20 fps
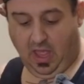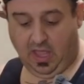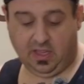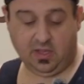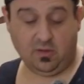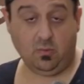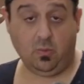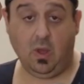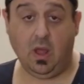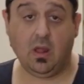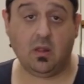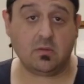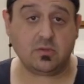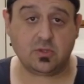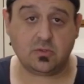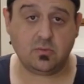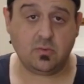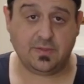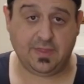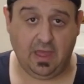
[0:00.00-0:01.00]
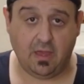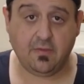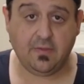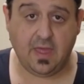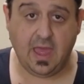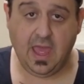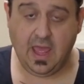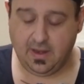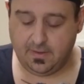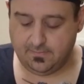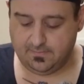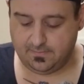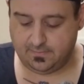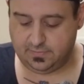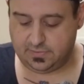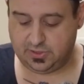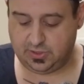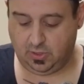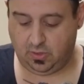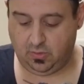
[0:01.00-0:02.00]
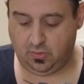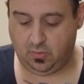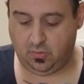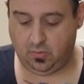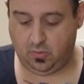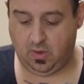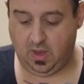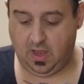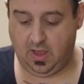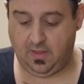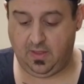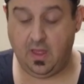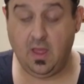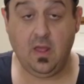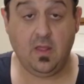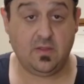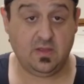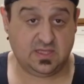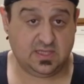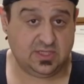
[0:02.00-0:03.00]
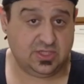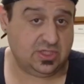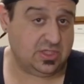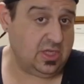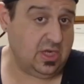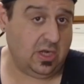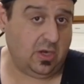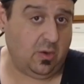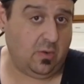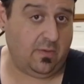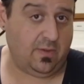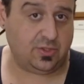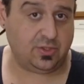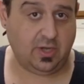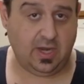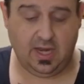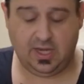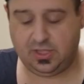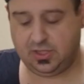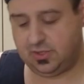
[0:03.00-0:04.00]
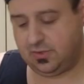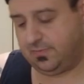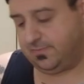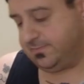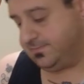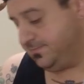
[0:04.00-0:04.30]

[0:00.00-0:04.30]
could well do without that. So this is just gonna go in the trash.